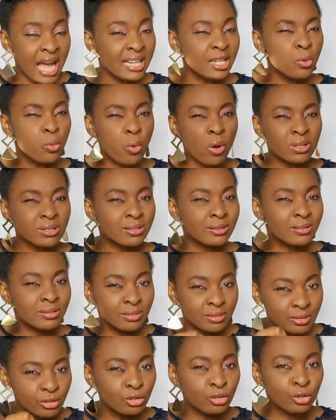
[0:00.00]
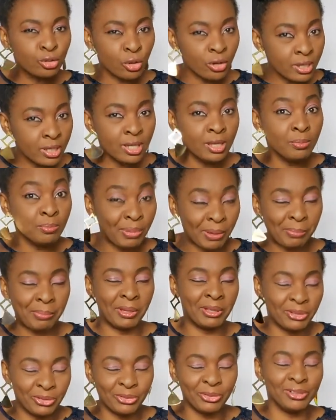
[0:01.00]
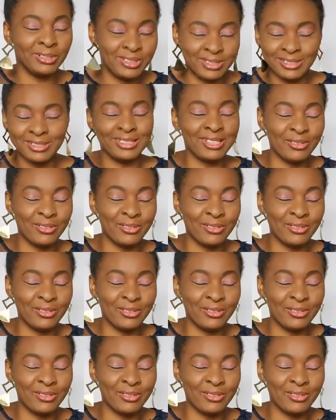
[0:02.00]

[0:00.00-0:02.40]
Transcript: And he was showing him pepper, you know,